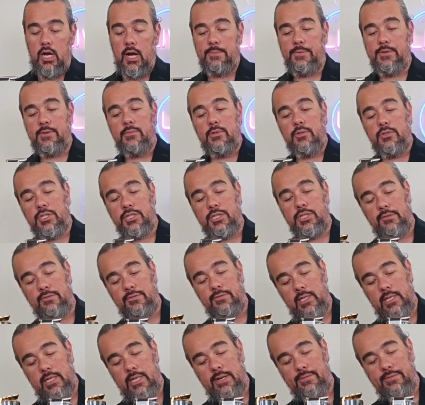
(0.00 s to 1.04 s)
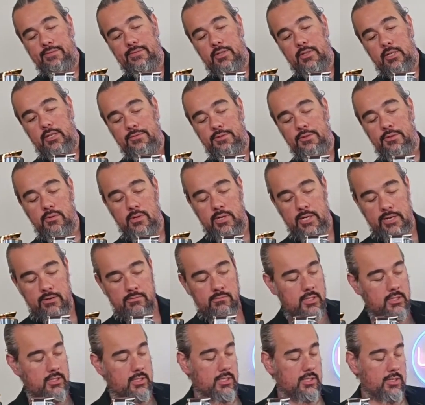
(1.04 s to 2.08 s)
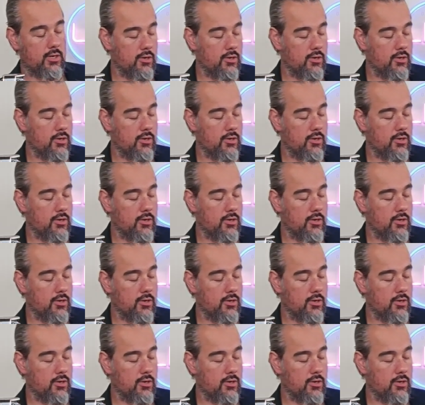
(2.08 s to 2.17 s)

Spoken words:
optimal shelf life of your wine once it's